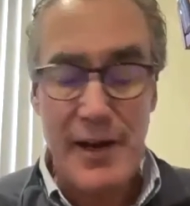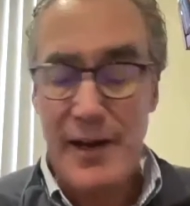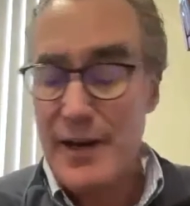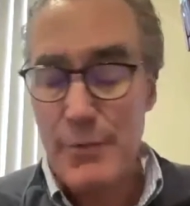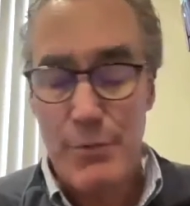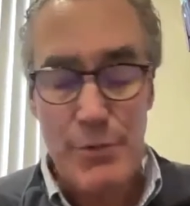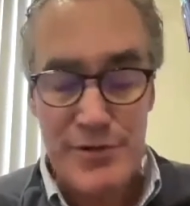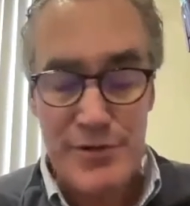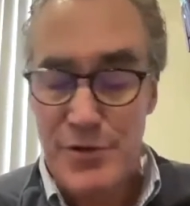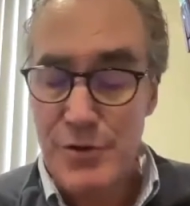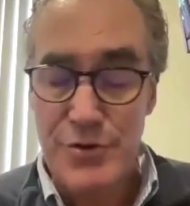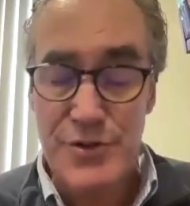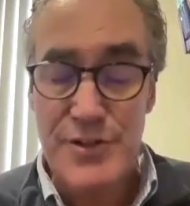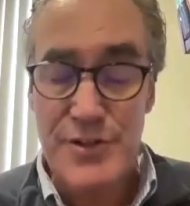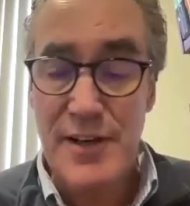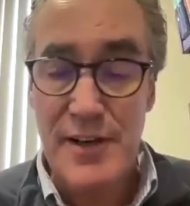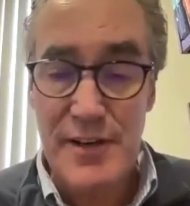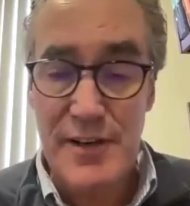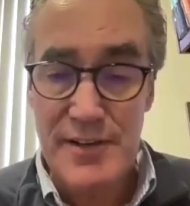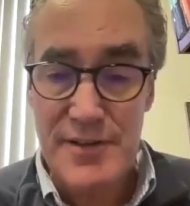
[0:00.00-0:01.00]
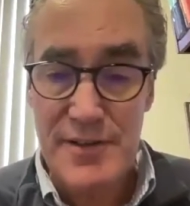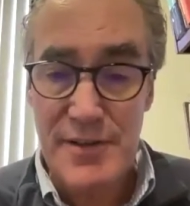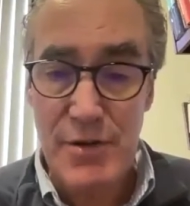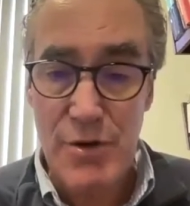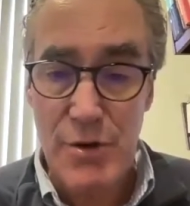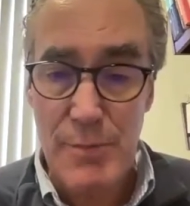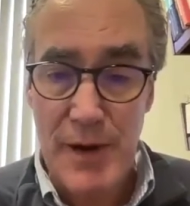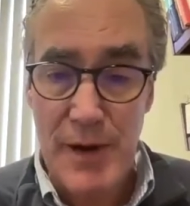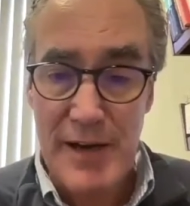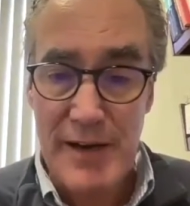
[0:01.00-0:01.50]
any research studies
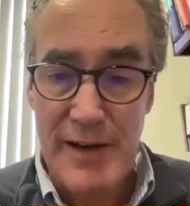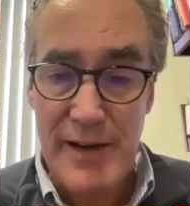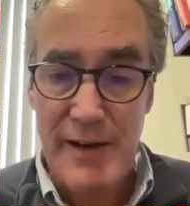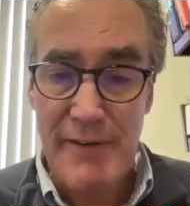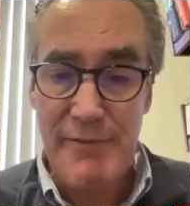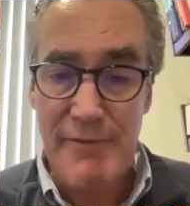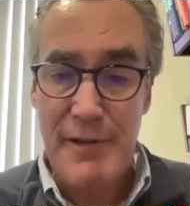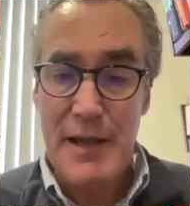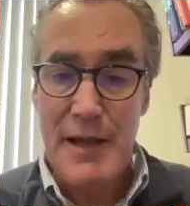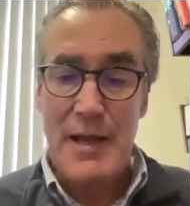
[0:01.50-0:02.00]
that you might have?